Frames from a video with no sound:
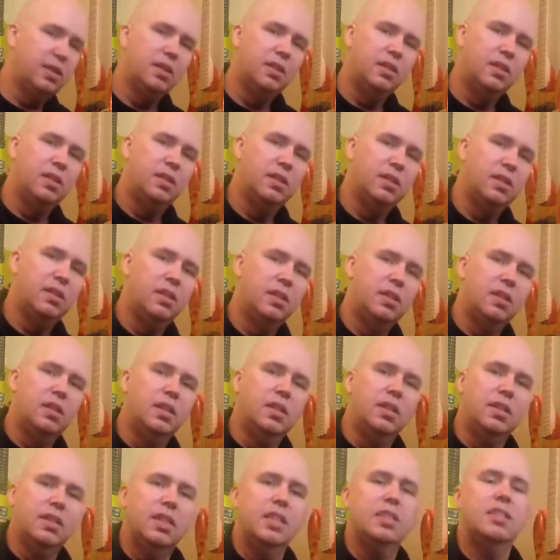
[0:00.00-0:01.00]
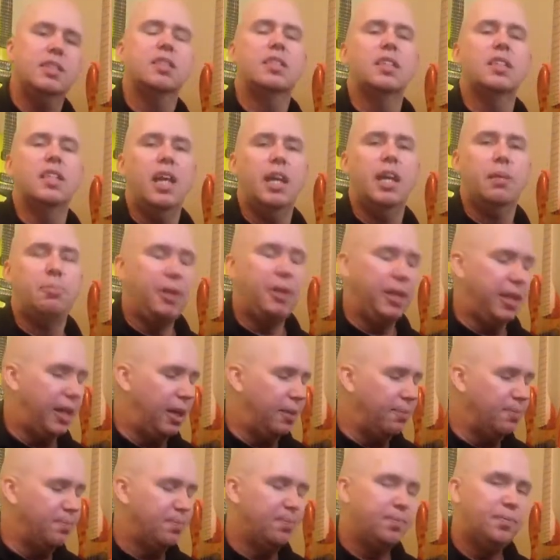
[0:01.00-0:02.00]
This is the neck
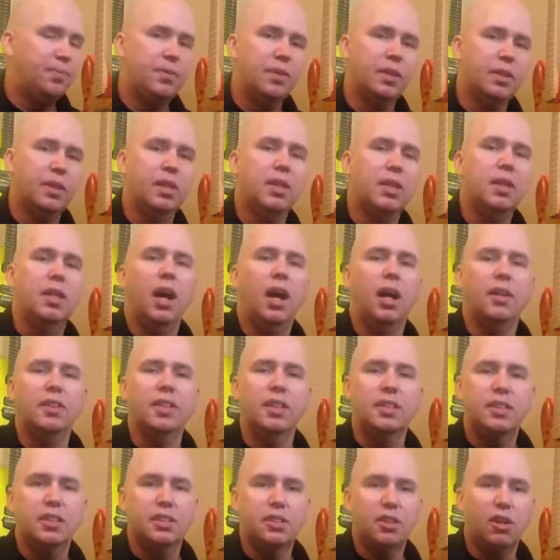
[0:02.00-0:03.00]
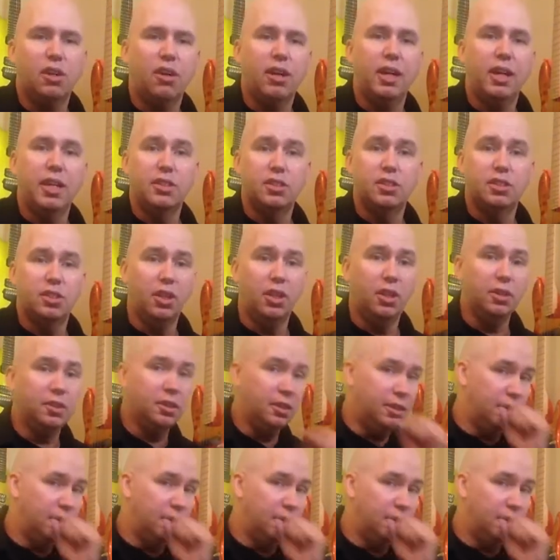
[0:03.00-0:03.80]
pickup. On this guitar, I installed